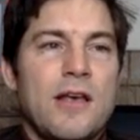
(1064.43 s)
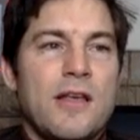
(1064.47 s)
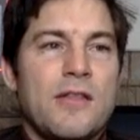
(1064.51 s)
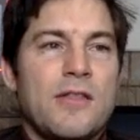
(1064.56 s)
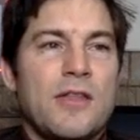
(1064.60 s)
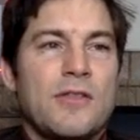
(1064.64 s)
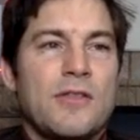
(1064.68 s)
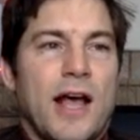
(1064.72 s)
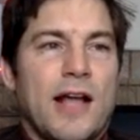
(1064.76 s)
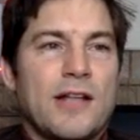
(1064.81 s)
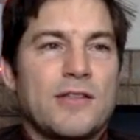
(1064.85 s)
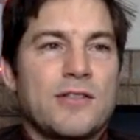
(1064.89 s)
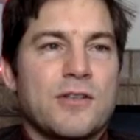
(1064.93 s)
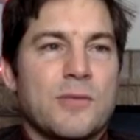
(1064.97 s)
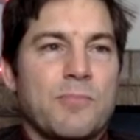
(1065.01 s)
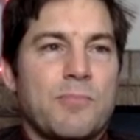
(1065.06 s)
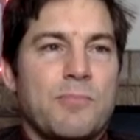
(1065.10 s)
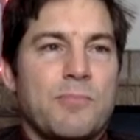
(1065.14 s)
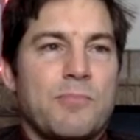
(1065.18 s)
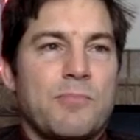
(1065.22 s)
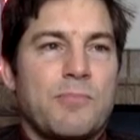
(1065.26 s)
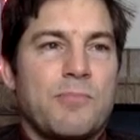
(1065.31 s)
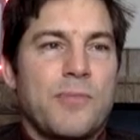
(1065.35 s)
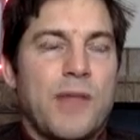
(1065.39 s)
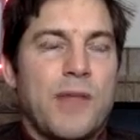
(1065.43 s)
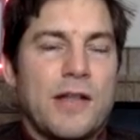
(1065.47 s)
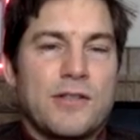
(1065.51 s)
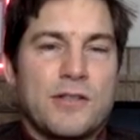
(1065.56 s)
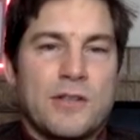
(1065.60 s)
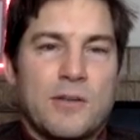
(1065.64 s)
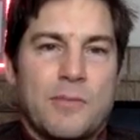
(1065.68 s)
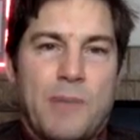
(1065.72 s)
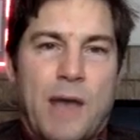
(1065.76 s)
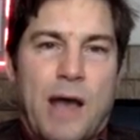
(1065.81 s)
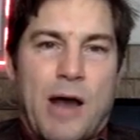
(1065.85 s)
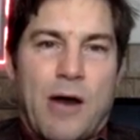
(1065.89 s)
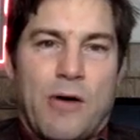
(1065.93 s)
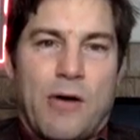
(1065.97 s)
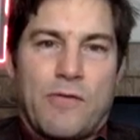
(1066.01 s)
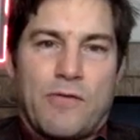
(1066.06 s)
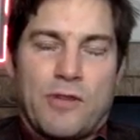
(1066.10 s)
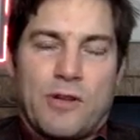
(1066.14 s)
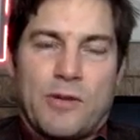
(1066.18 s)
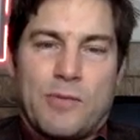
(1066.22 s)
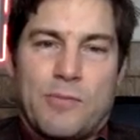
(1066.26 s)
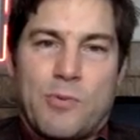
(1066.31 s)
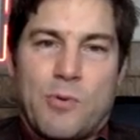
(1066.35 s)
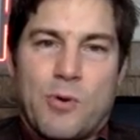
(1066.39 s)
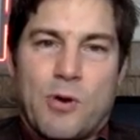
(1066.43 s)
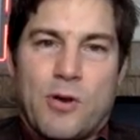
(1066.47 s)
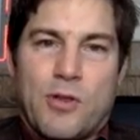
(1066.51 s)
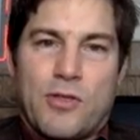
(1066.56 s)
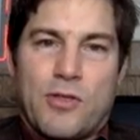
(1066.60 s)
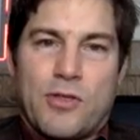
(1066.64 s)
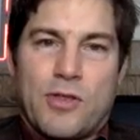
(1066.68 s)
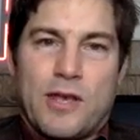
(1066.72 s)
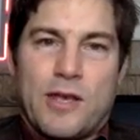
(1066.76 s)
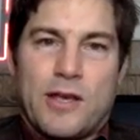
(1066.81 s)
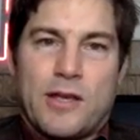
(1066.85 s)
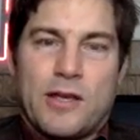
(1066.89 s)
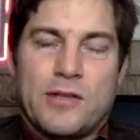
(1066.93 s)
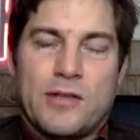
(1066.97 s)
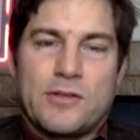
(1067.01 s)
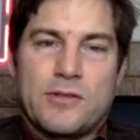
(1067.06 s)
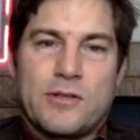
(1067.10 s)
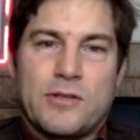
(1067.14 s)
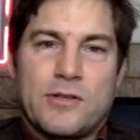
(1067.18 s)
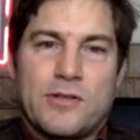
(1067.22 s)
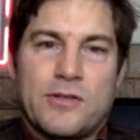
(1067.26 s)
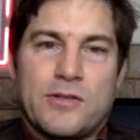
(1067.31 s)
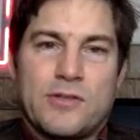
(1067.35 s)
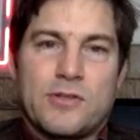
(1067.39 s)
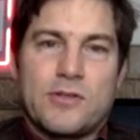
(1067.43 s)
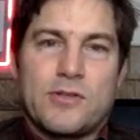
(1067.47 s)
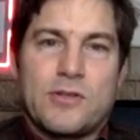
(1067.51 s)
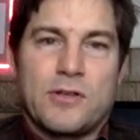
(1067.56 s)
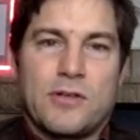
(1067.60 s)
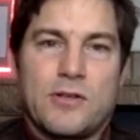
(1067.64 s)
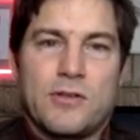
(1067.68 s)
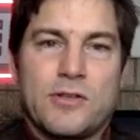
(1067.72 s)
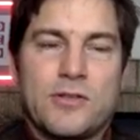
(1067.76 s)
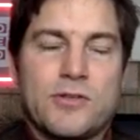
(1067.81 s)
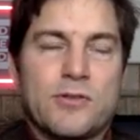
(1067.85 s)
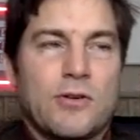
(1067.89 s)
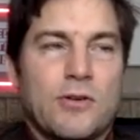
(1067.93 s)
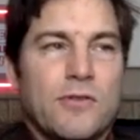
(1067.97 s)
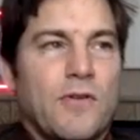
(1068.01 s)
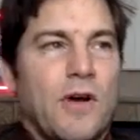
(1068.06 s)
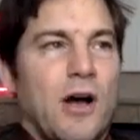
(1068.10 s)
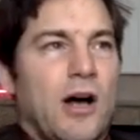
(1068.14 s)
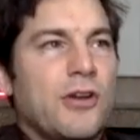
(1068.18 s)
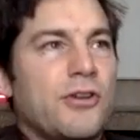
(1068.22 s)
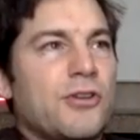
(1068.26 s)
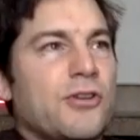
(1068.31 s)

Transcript: That's a powerful and important thing. It's the sort of